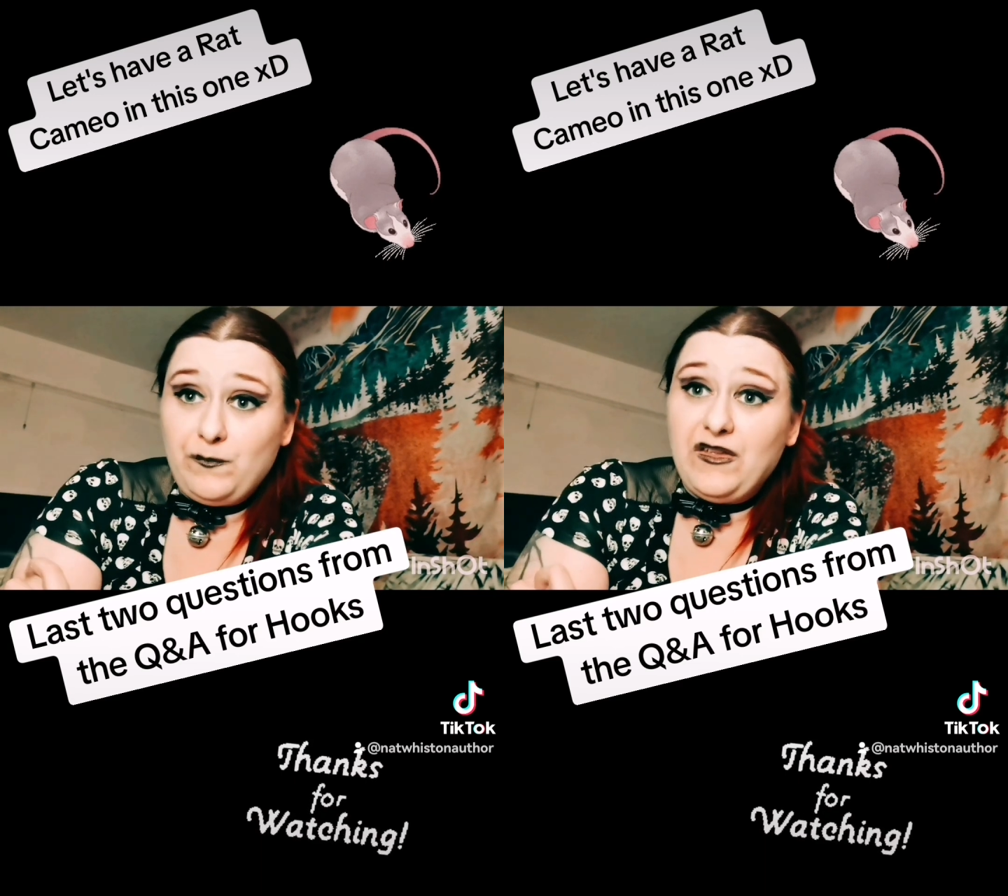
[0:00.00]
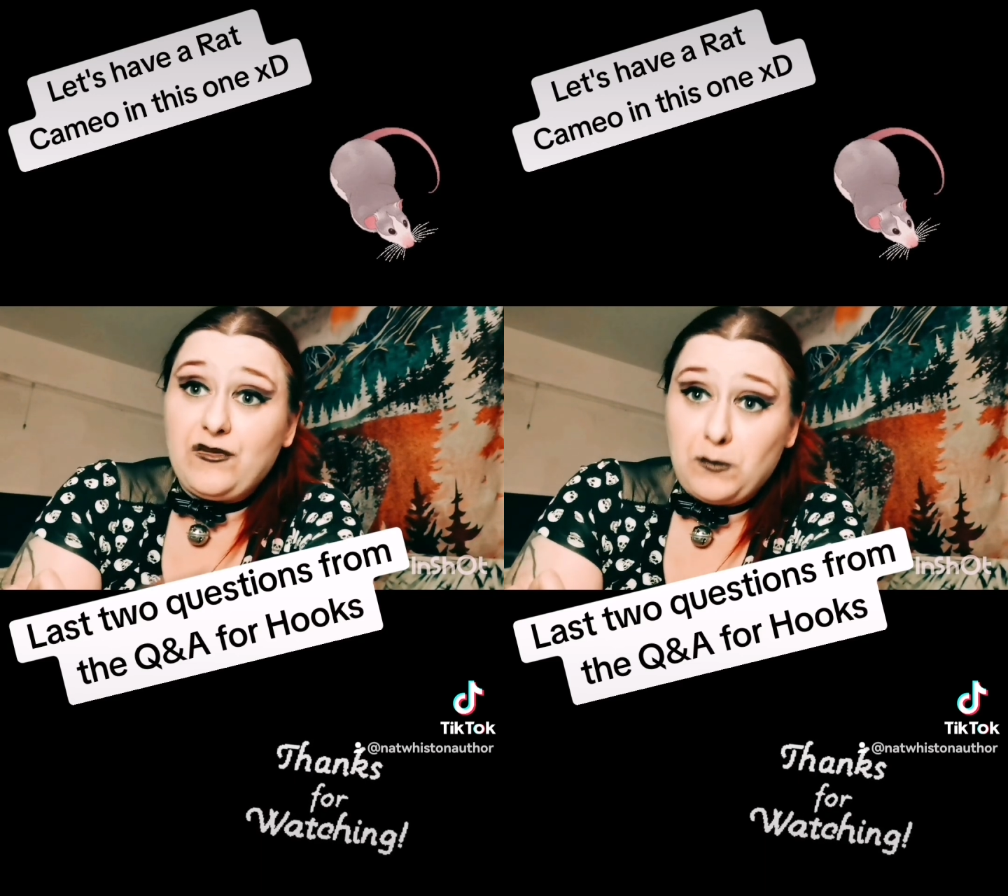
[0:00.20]

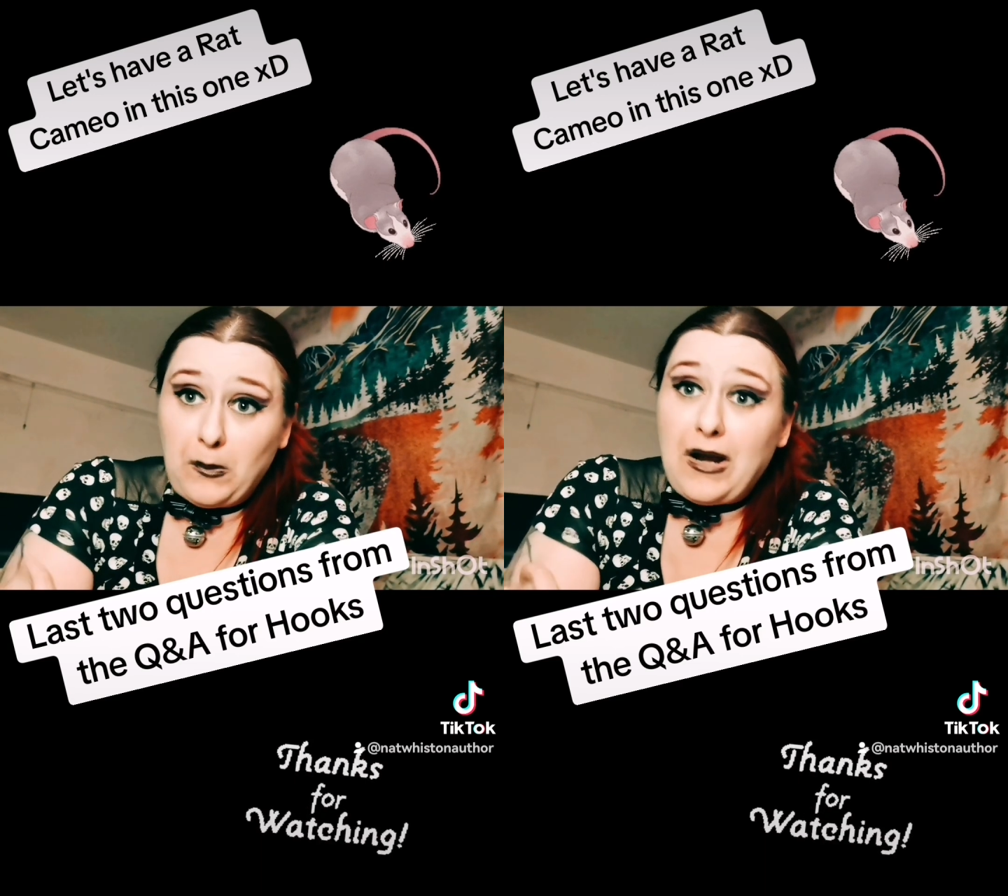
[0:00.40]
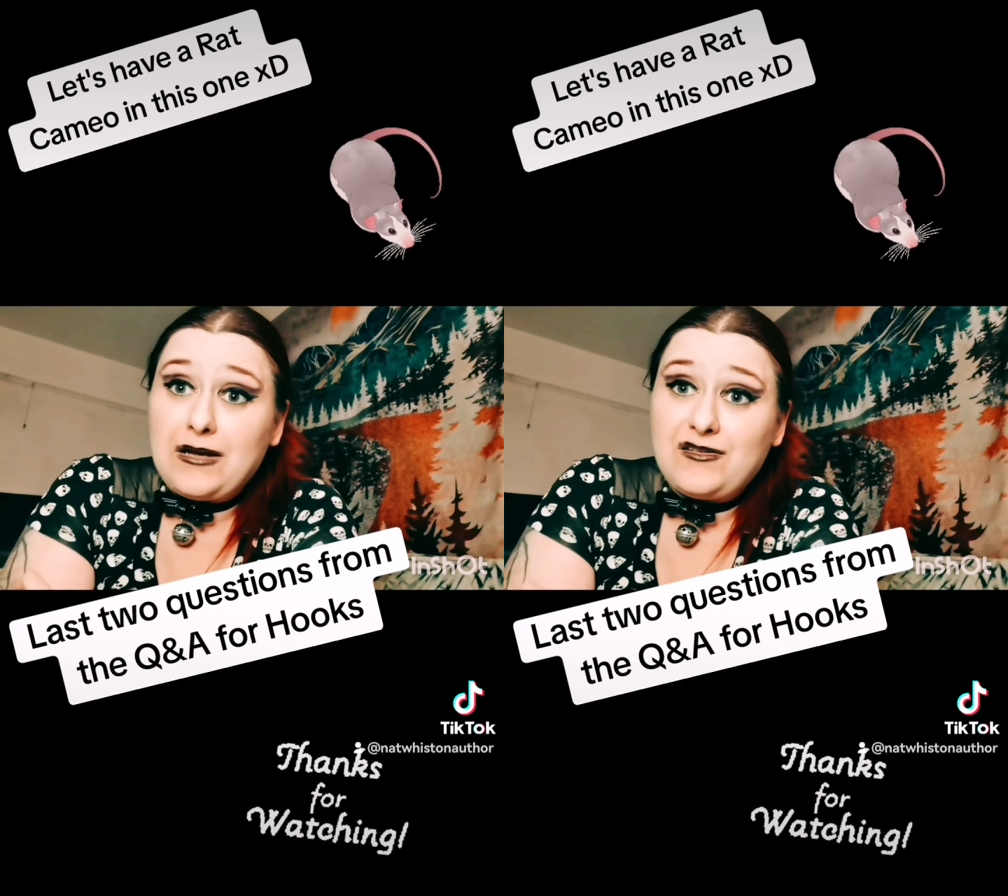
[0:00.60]
this
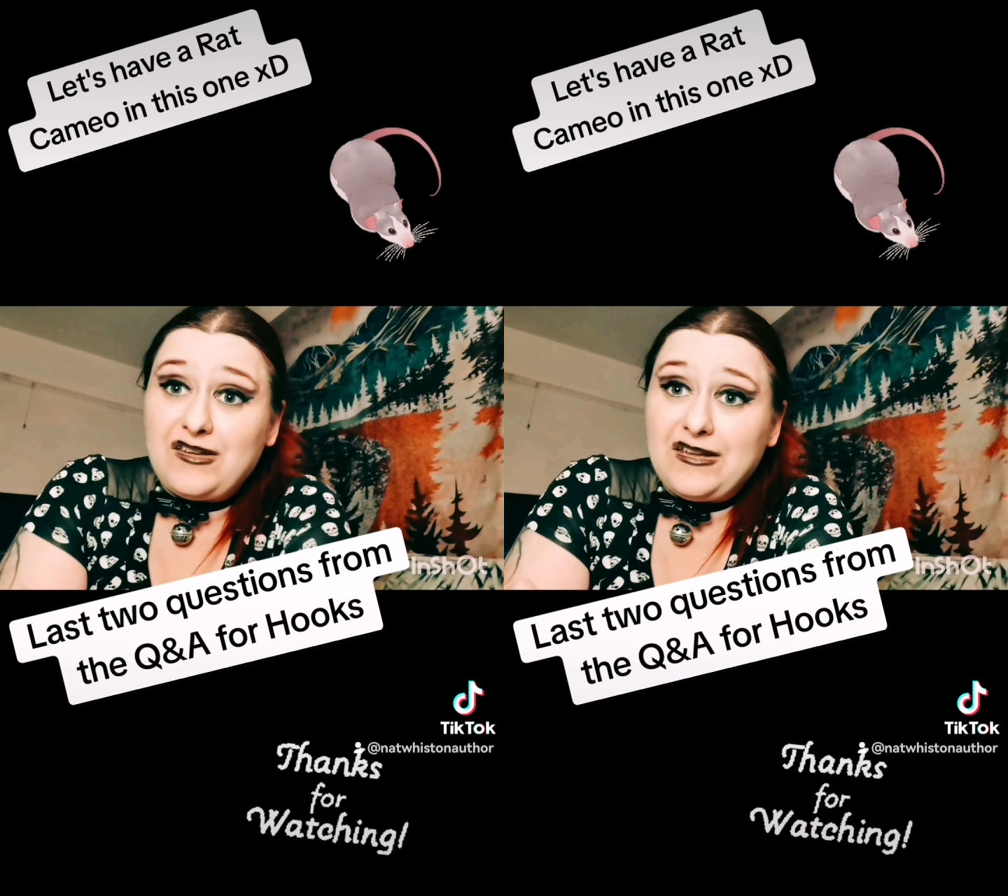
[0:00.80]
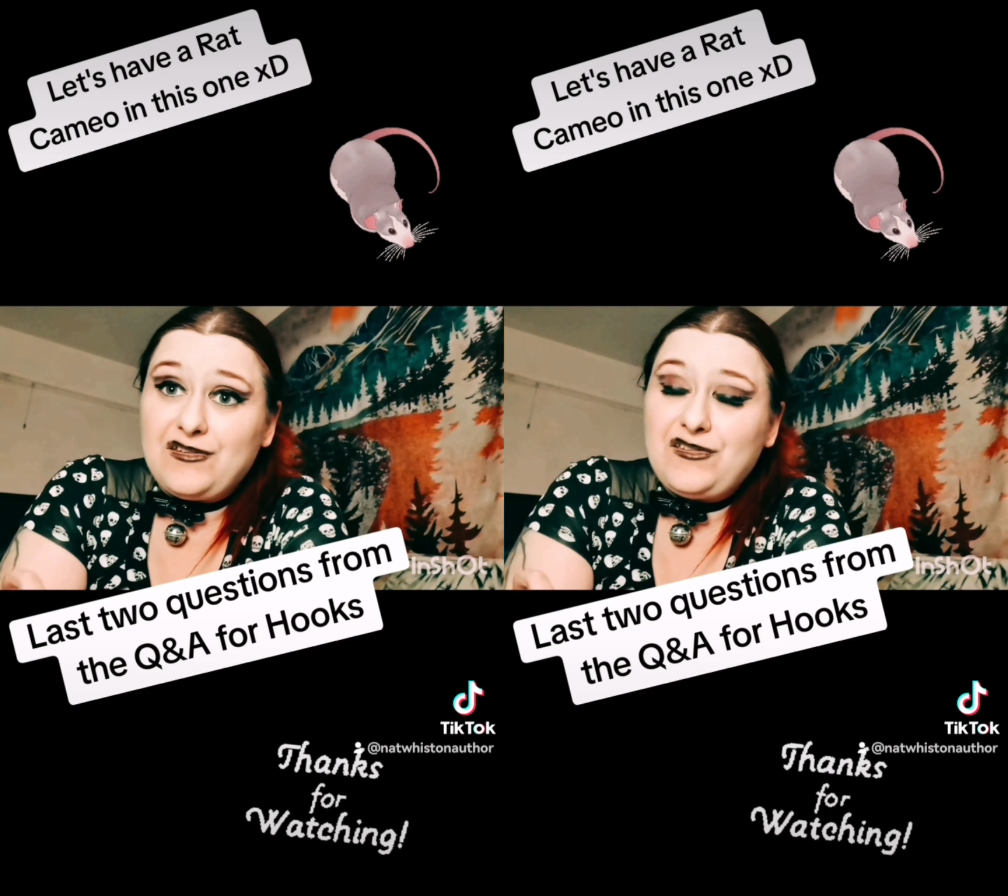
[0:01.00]

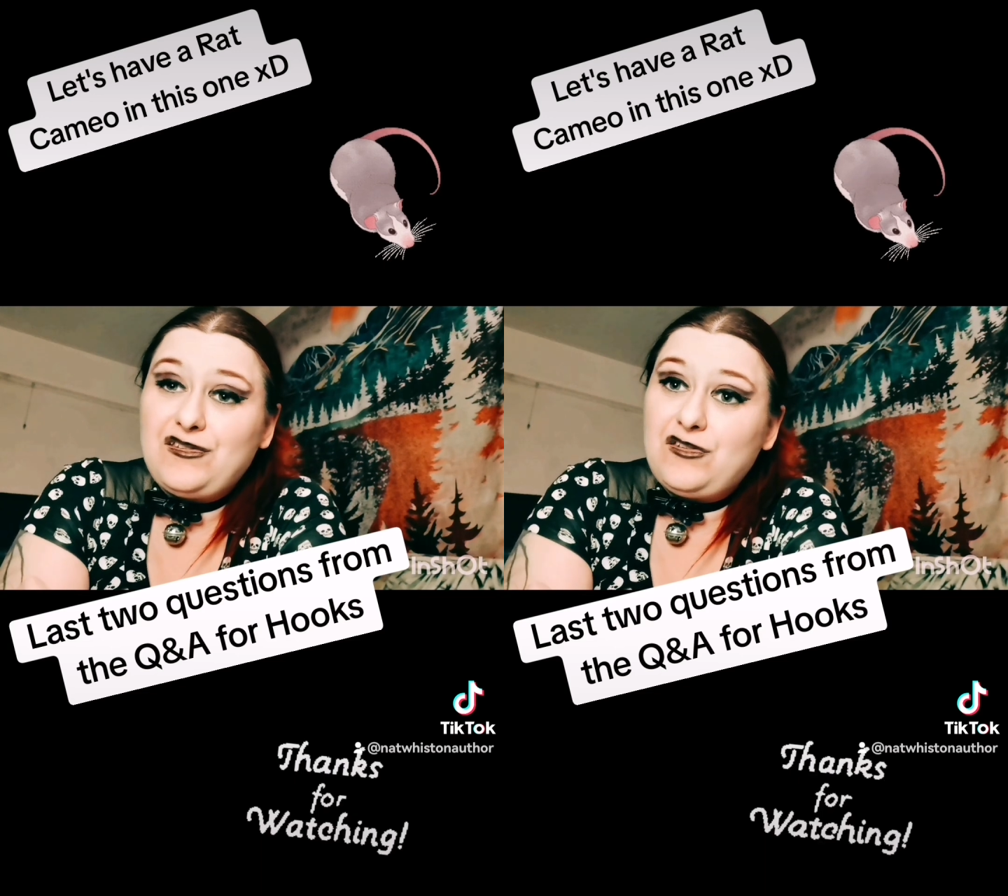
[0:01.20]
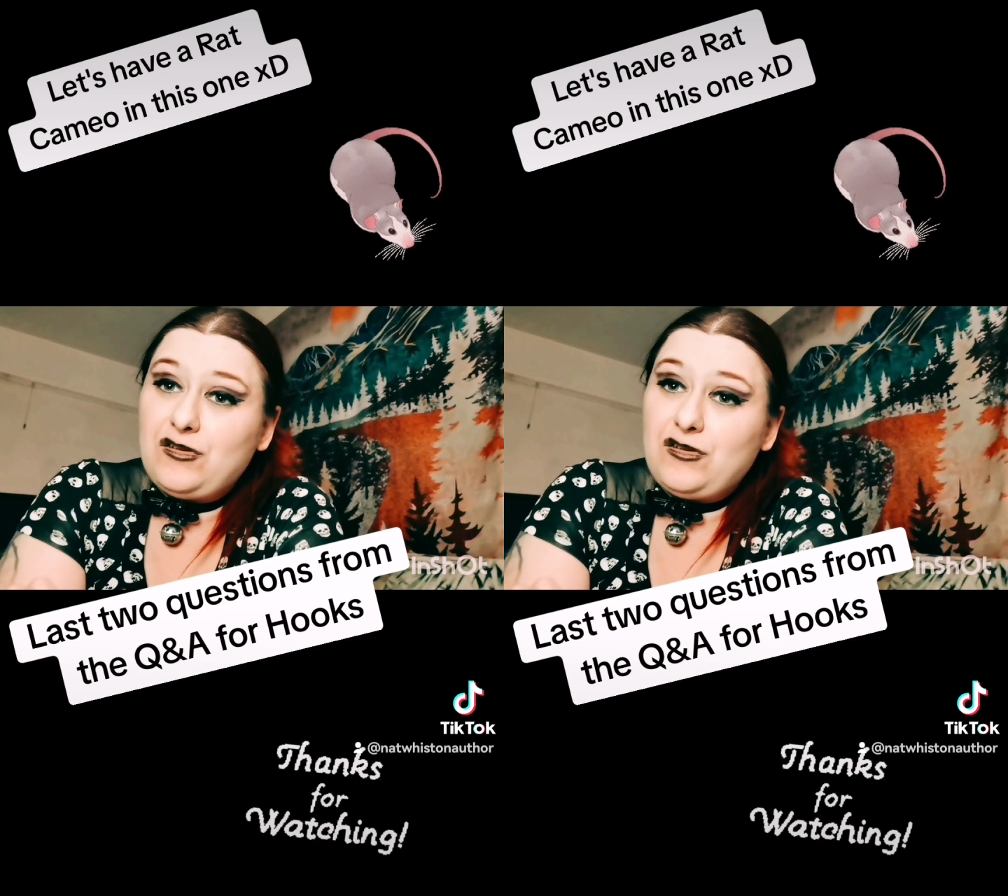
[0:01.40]
practice